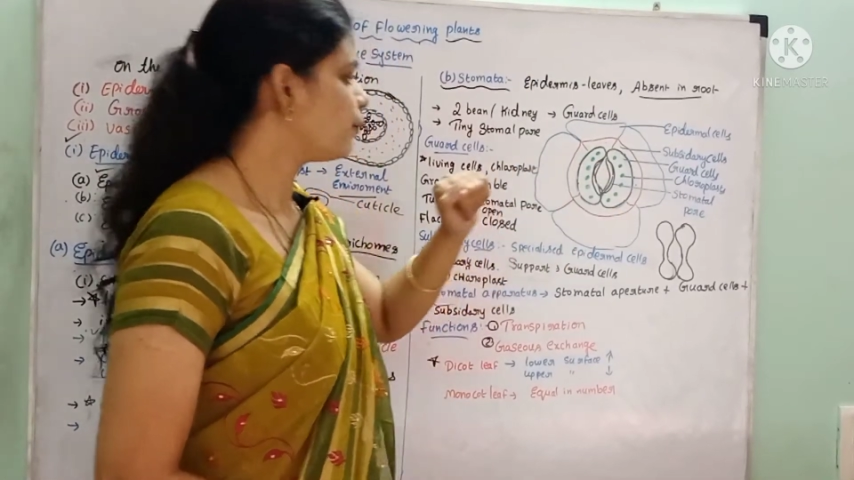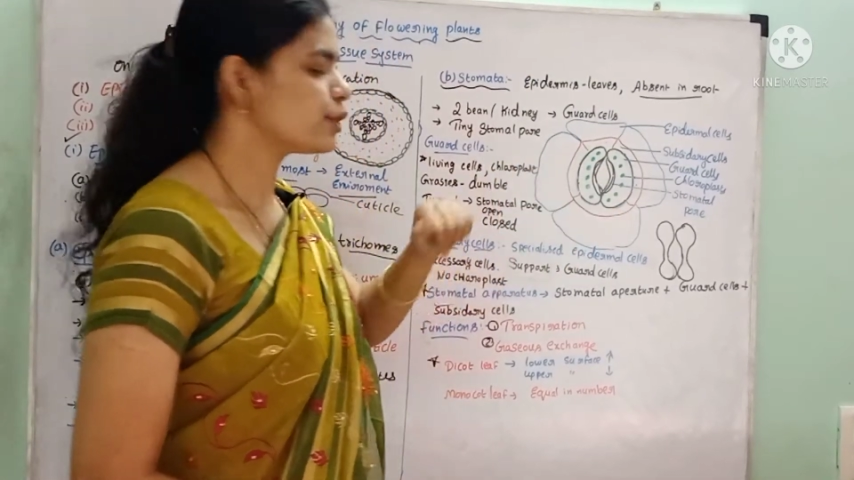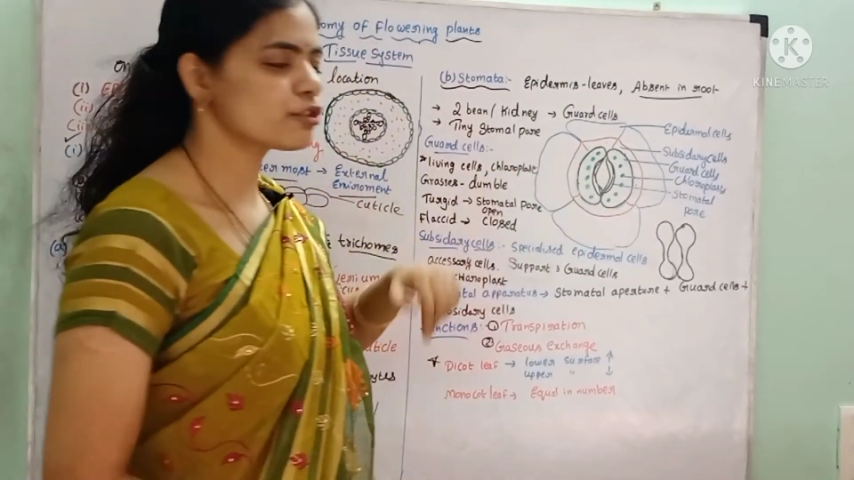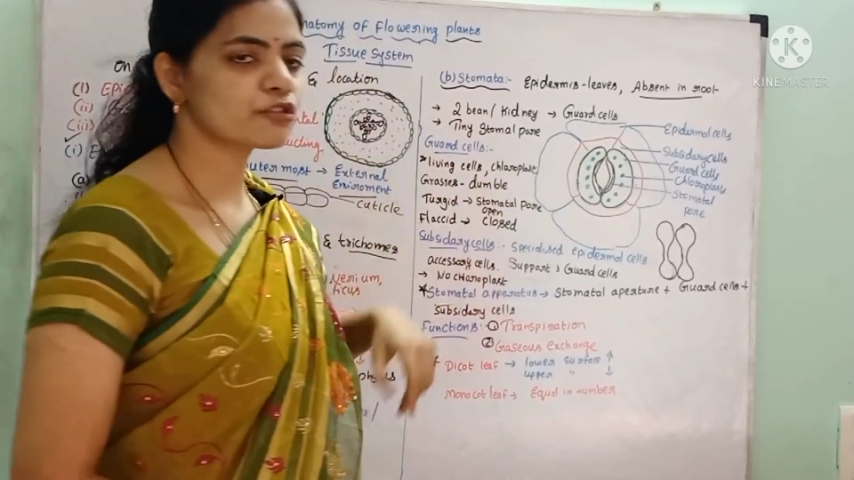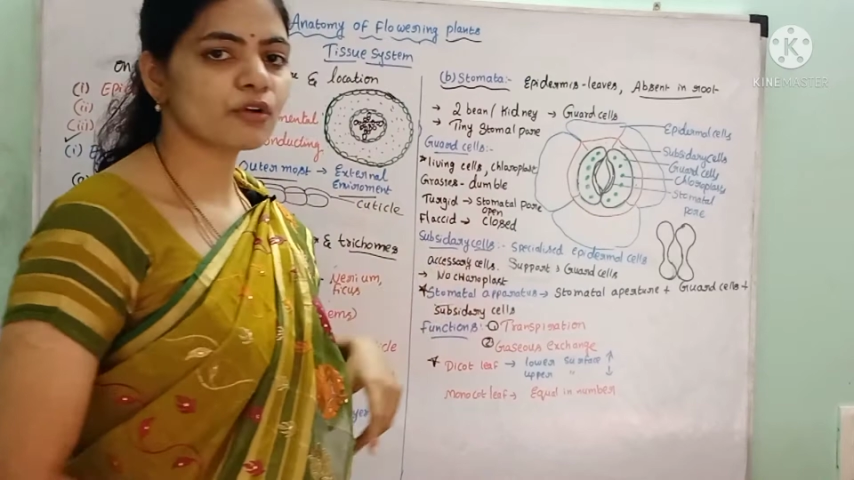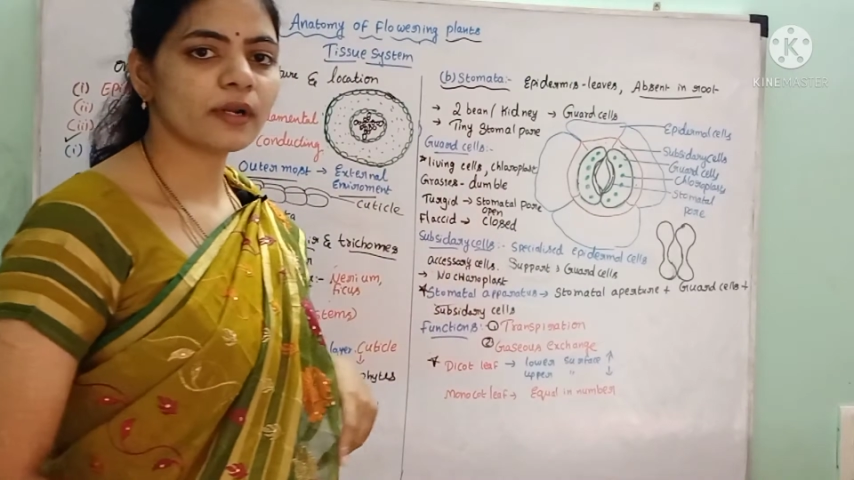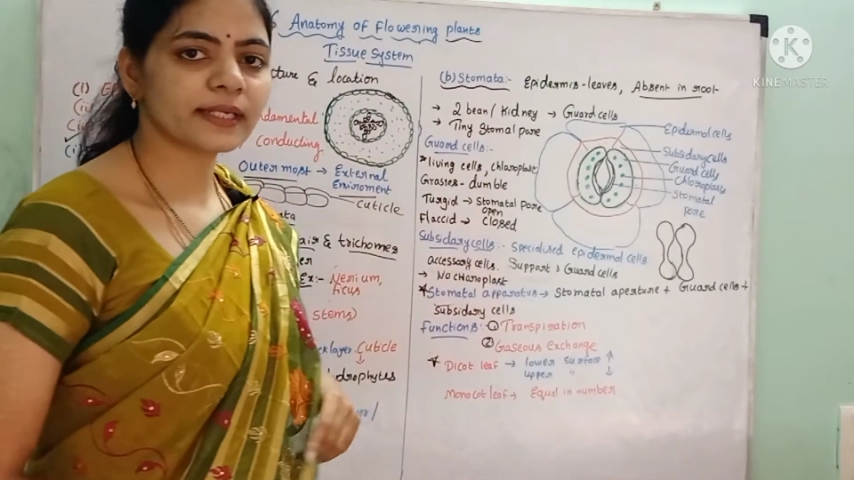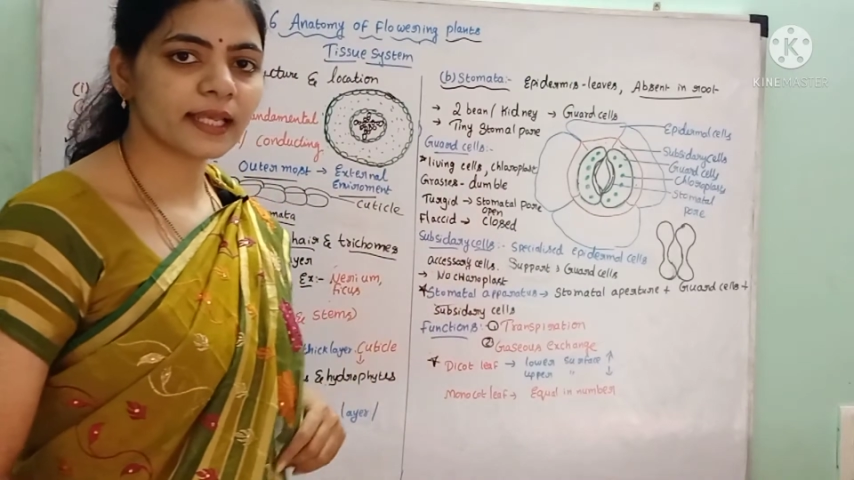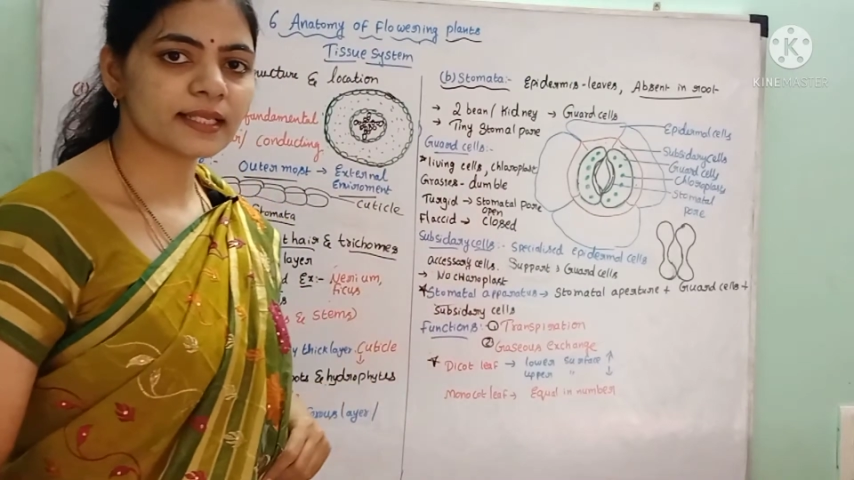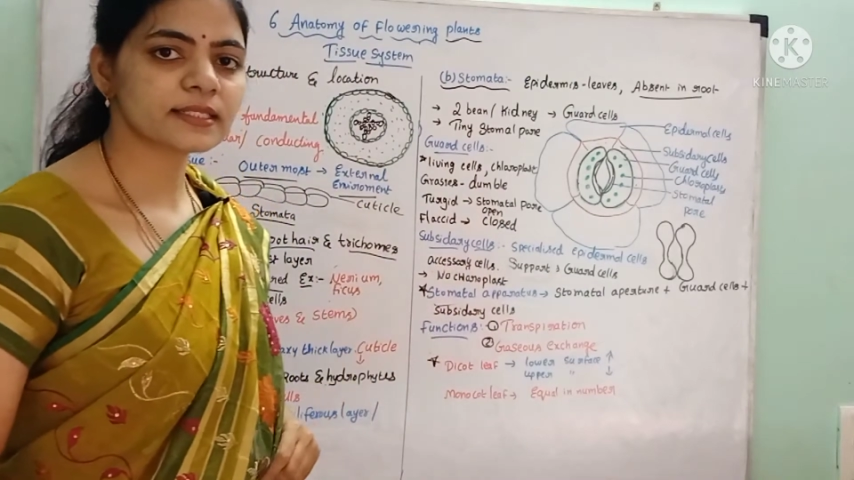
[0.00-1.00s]
which is
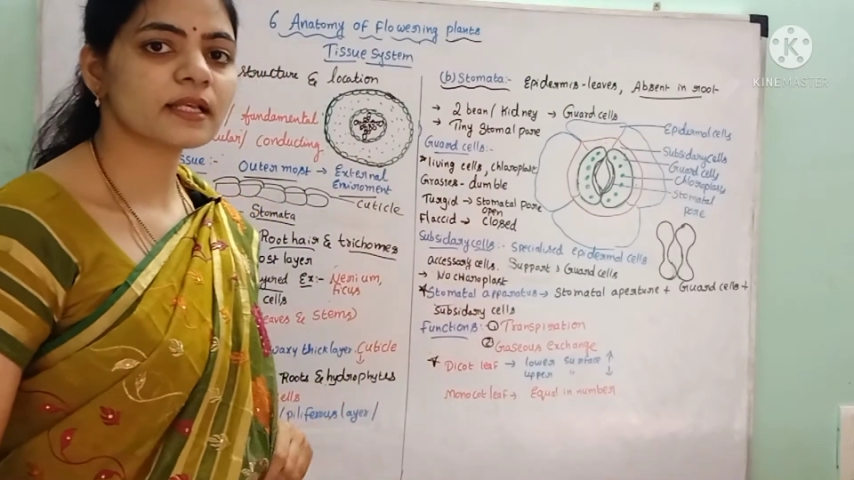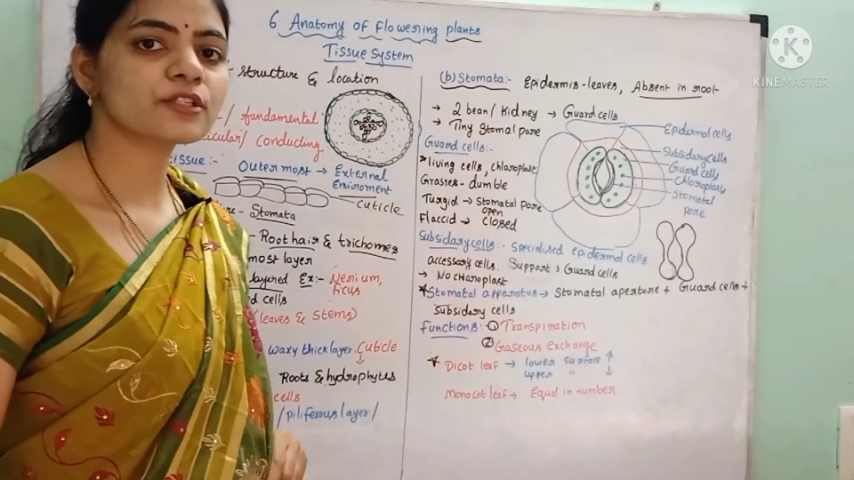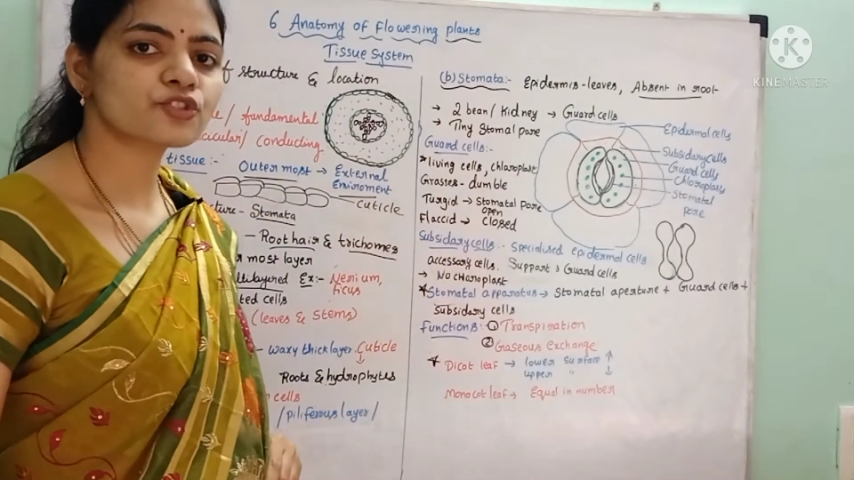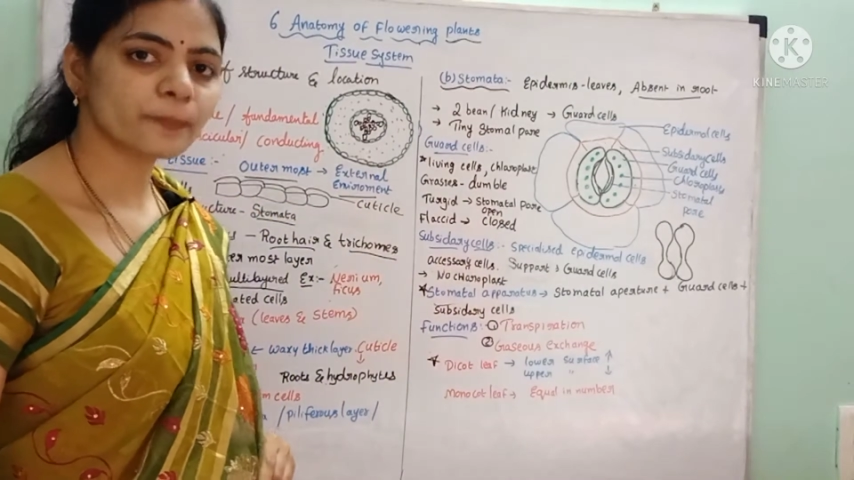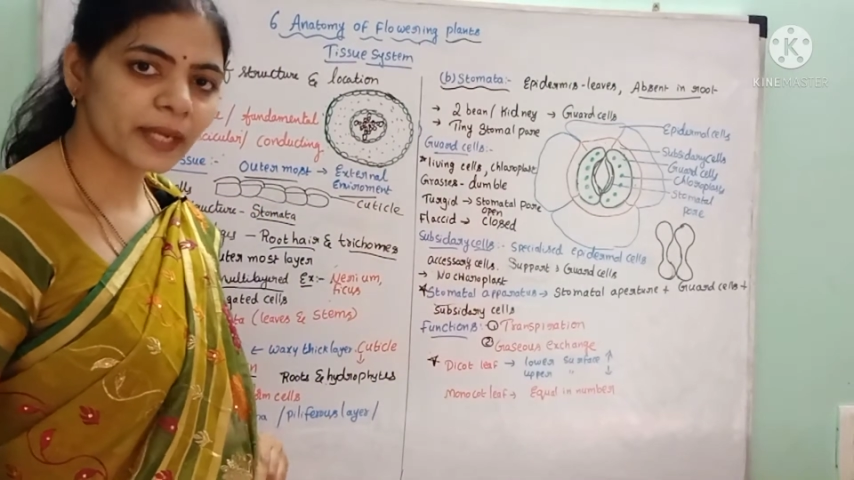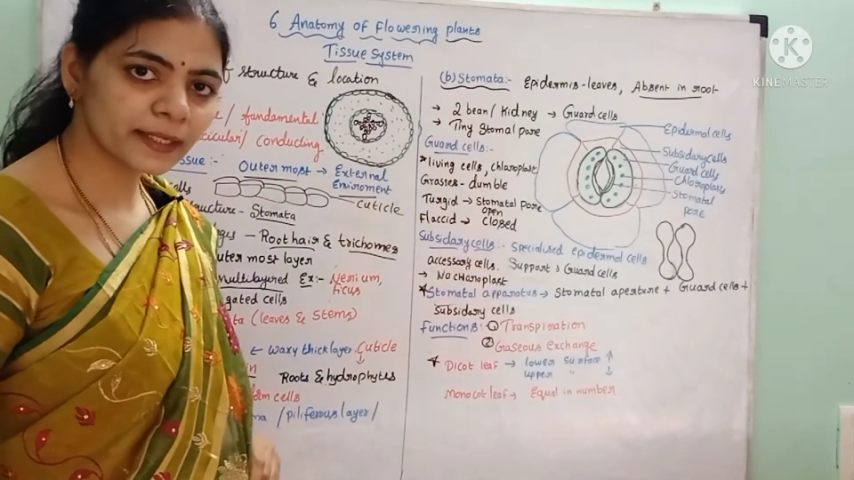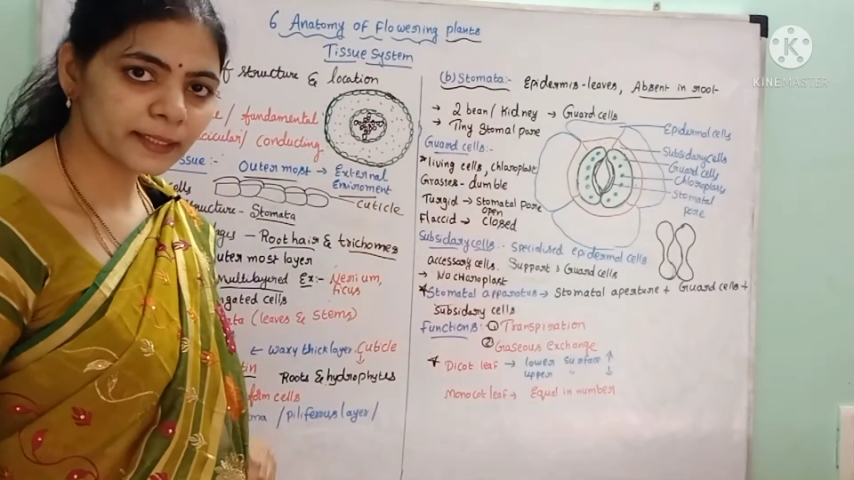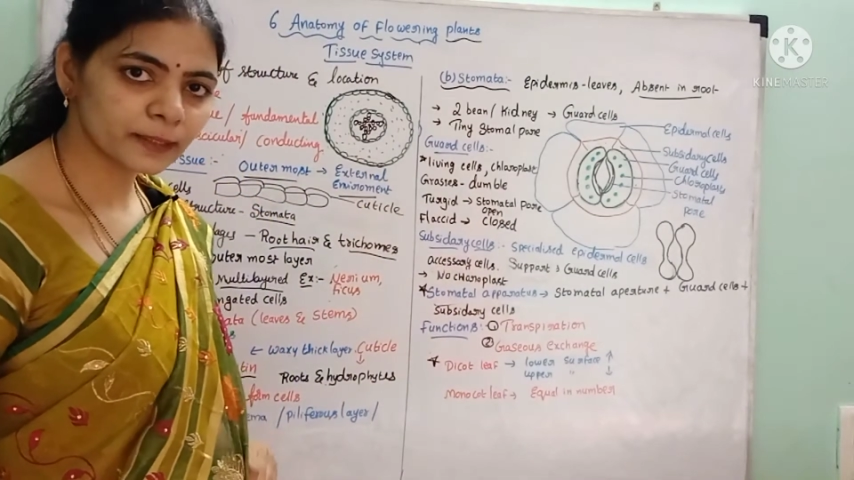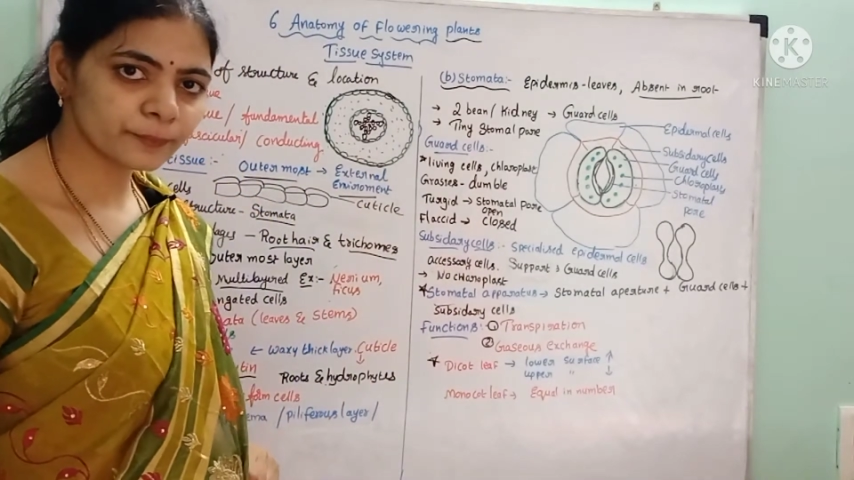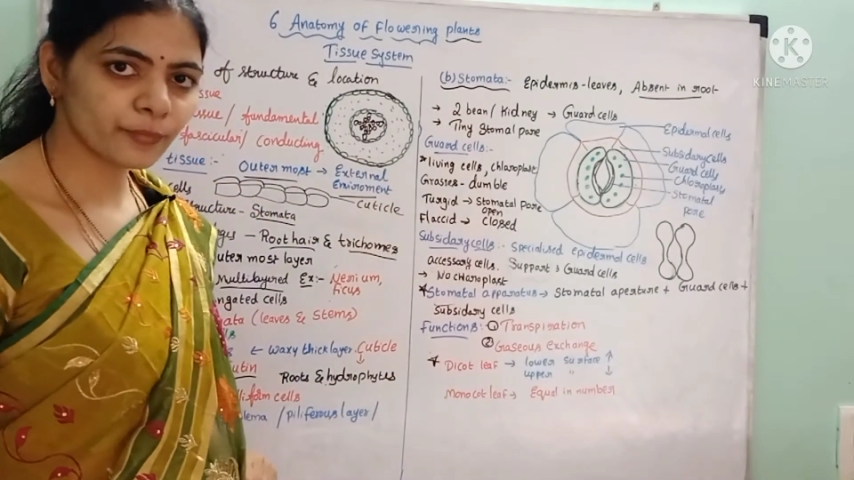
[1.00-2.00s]
called as
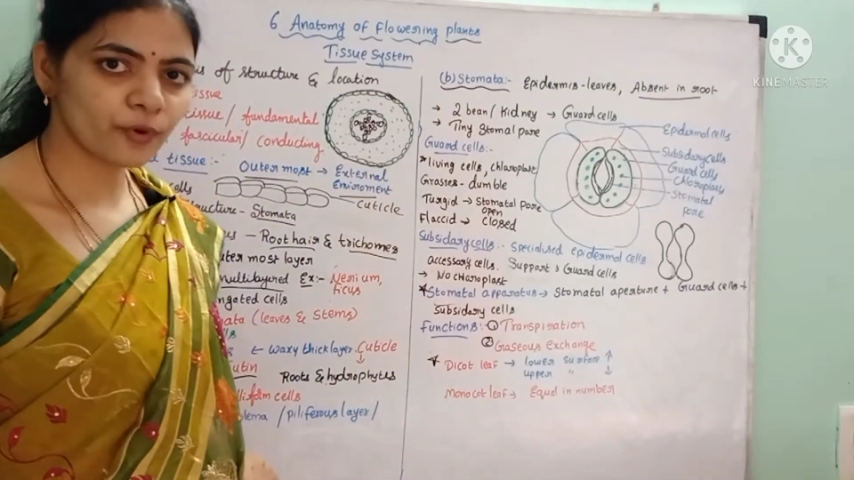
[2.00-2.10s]
stomatal